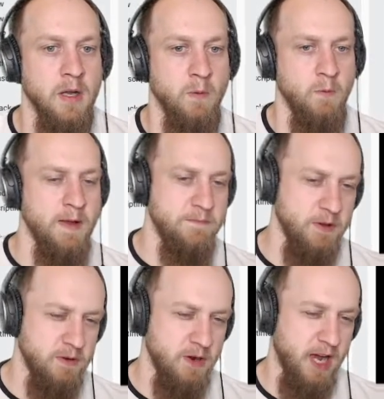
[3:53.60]

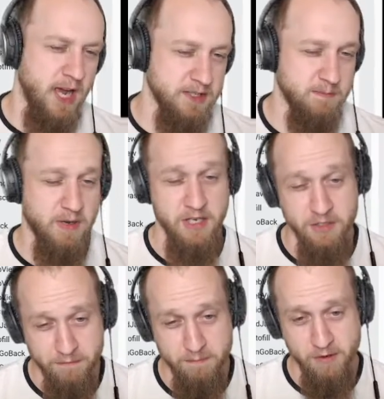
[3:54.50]
Webview has a bunch
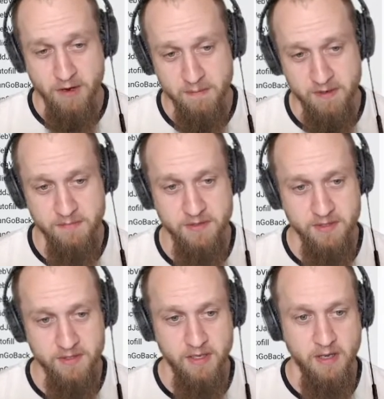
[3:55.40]
of
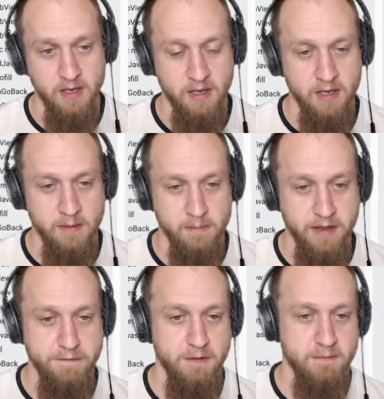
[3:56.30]
problems
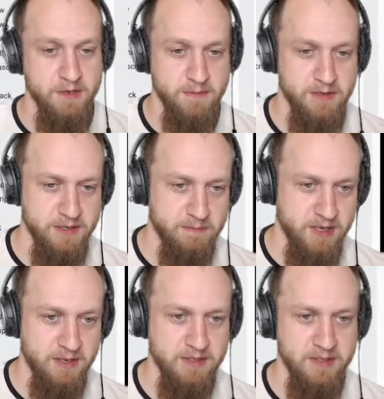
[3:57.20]
if you want to build a
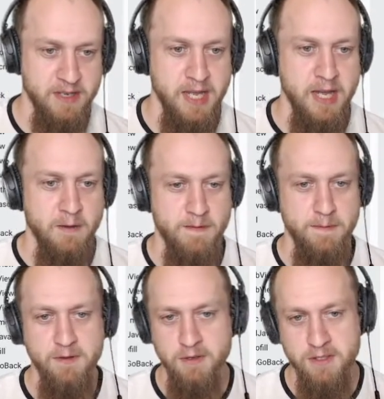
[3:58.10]
browser.
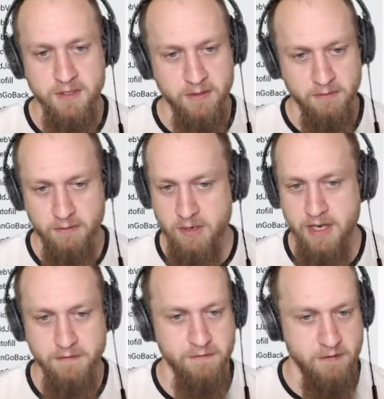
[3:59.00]
Webview is great
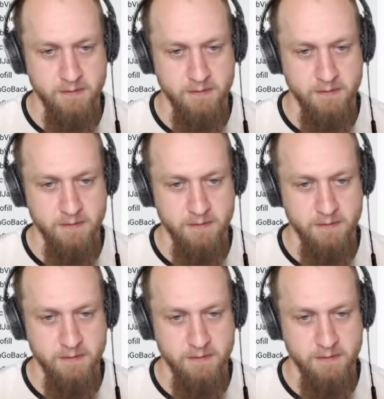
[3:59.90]
for